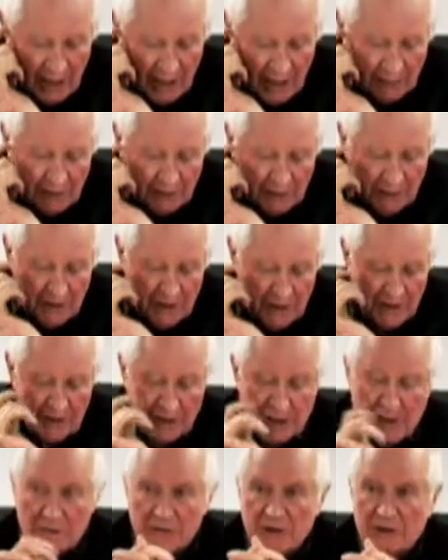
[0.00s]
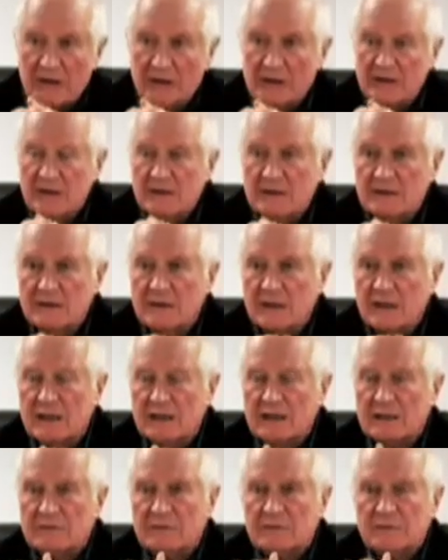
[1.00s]
And we finished the dub early.
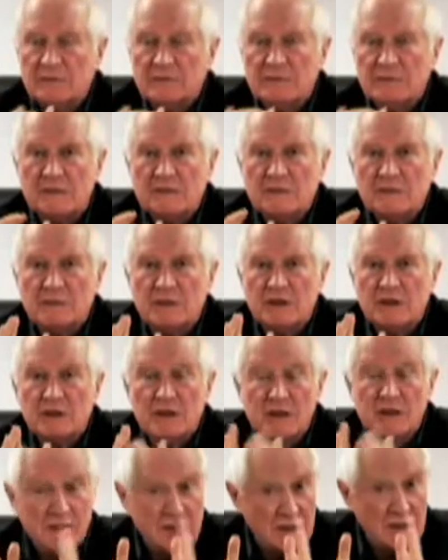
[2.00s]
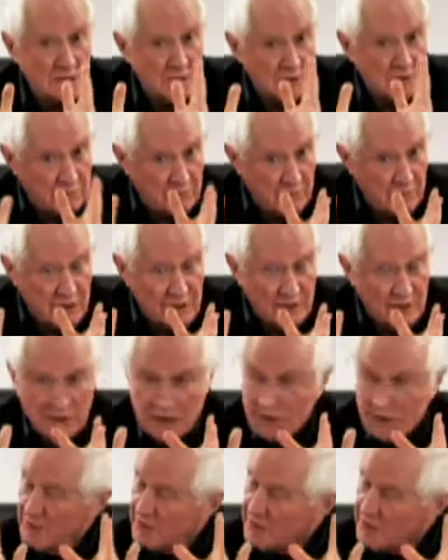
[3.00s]
We went to the Pizza
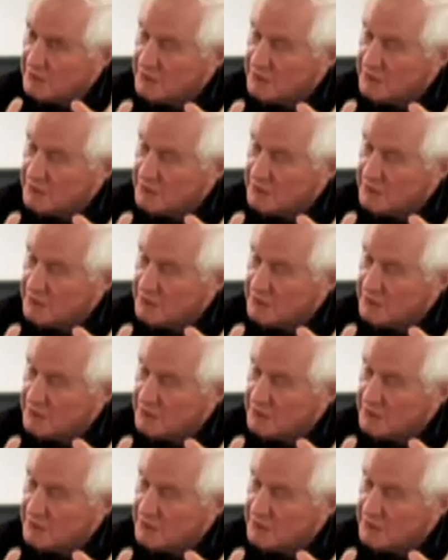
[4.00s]
Express,